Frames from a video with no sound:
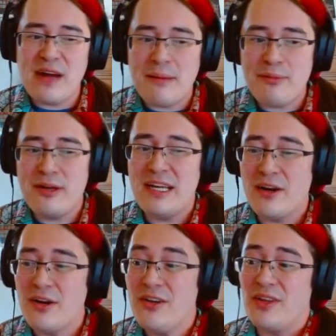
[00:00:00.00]
out pretty
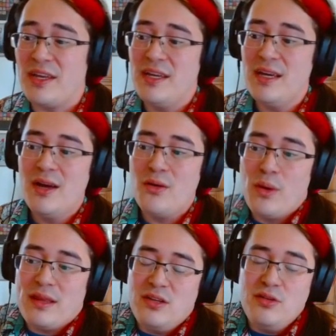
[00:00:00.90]
early
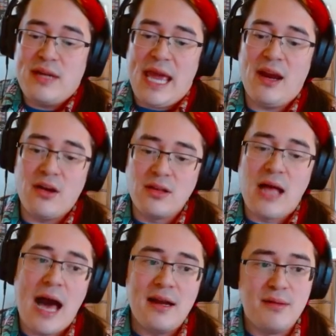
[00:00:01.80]
whether you care a
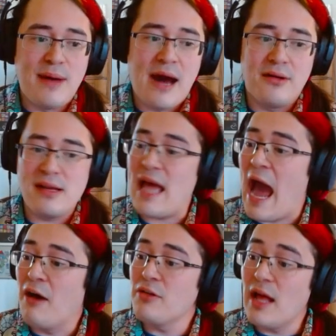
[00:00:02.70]
lot about
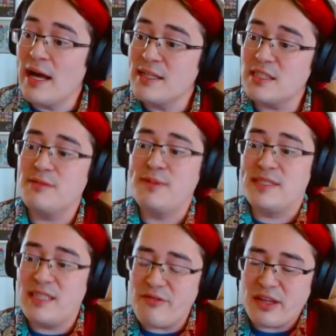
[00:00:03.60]
outlaws
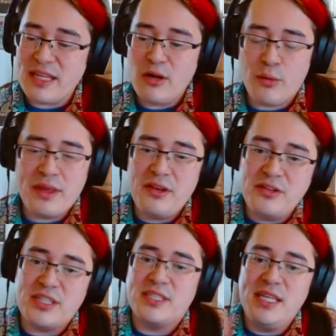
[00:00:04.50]
specifically, or whether you
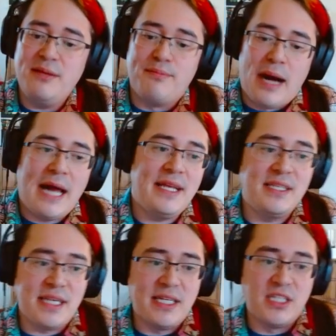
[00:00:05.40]
just need
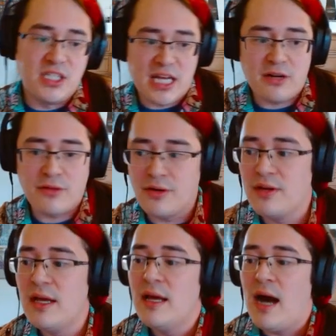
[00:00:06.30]
bodies in general.
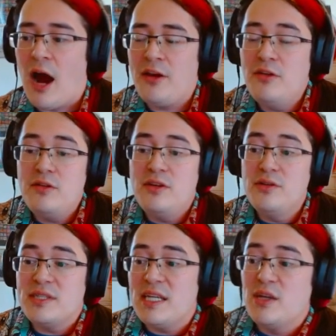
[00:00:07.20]
Are you
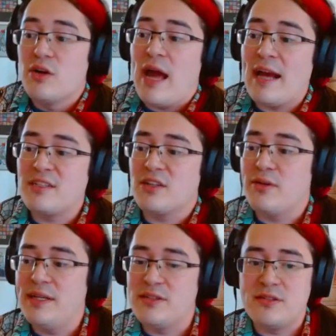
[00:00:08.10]
using your extra
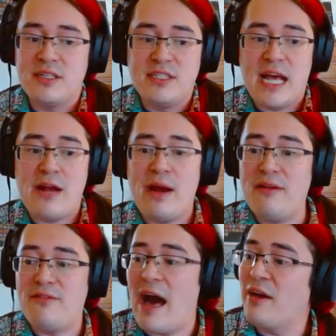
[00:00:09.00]
creatures to
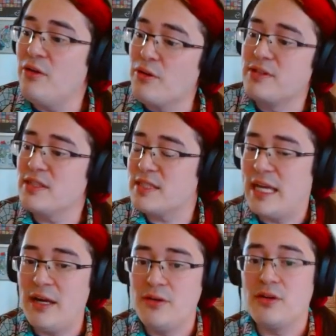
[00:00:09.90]
generate value or just
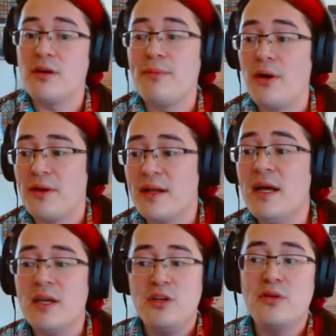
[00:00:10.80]
kill your opponent?
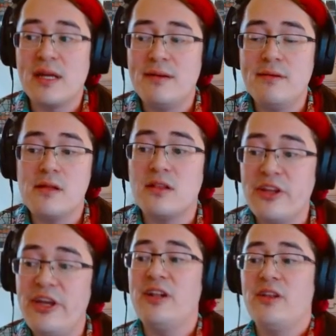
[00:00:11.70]
You can
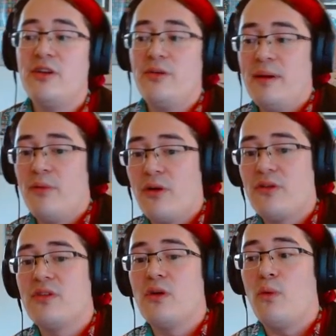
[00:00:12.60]
lean a little bit more
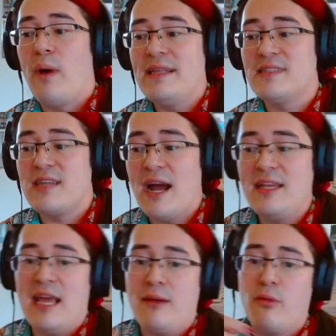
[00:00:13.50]
into the white
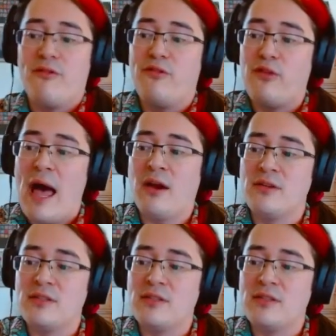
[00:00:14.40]
side, take more flyers